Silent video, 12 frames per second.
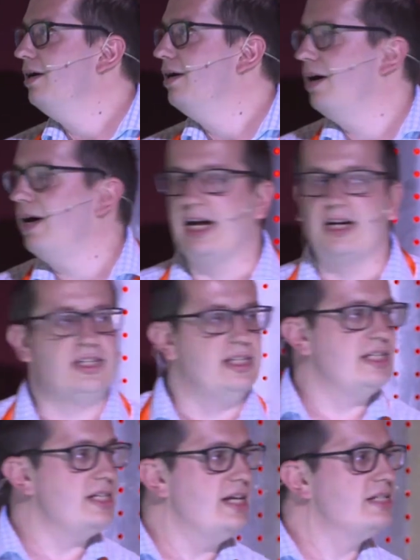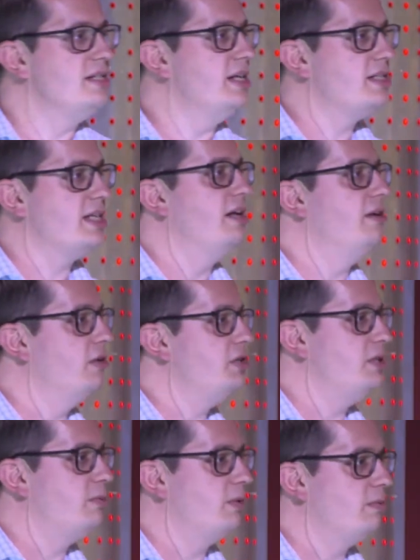And actually, this isn't a technology
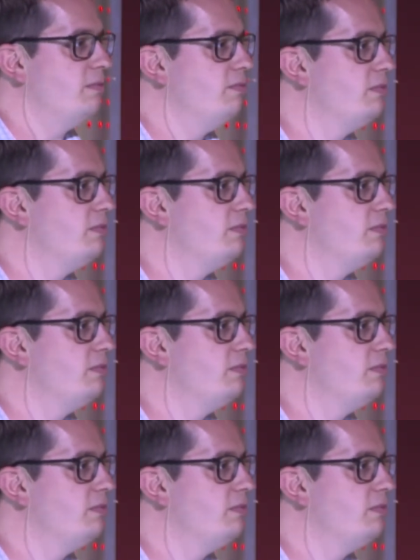problem.